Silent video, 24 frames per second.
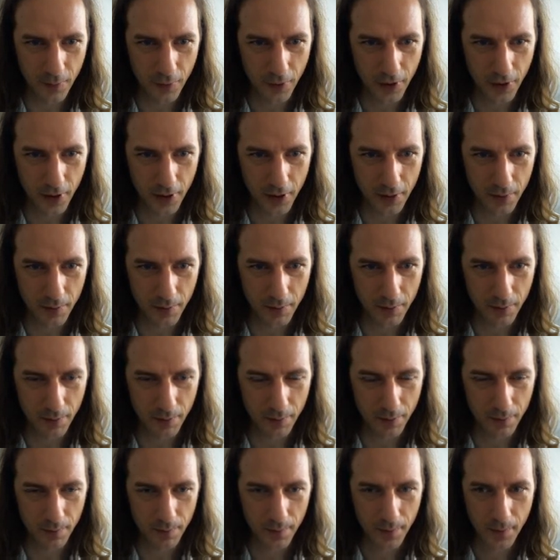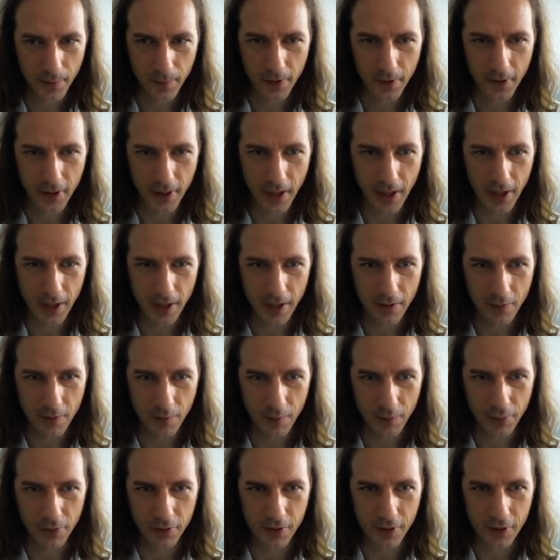We can, you cannot
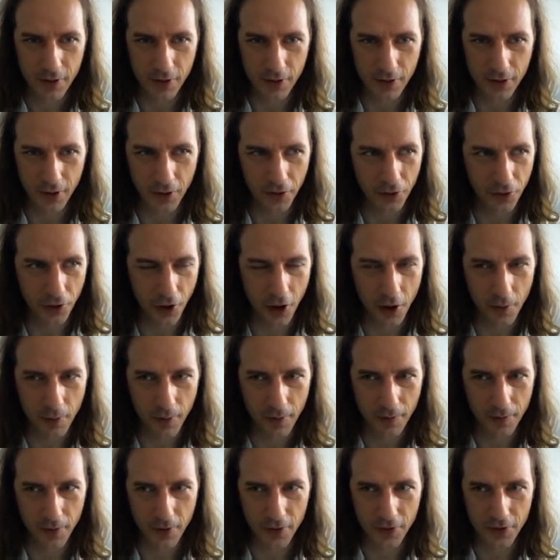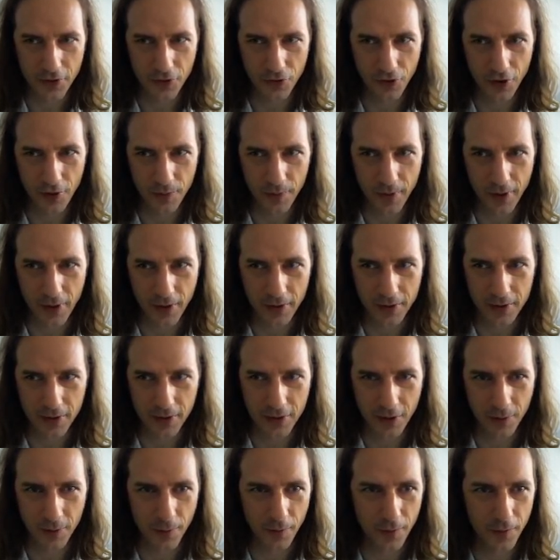even put it on the top of your screen because
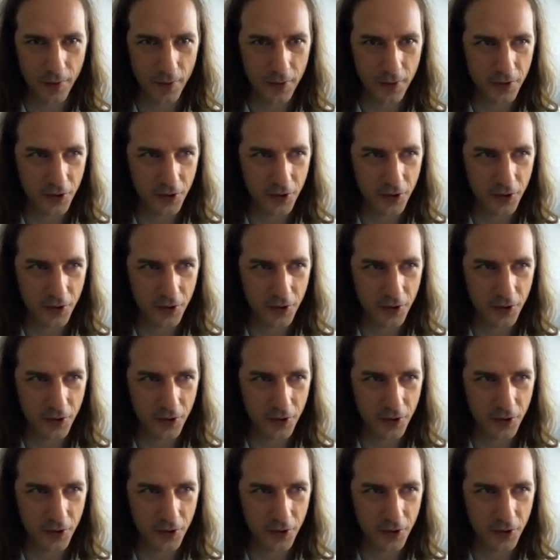the top of your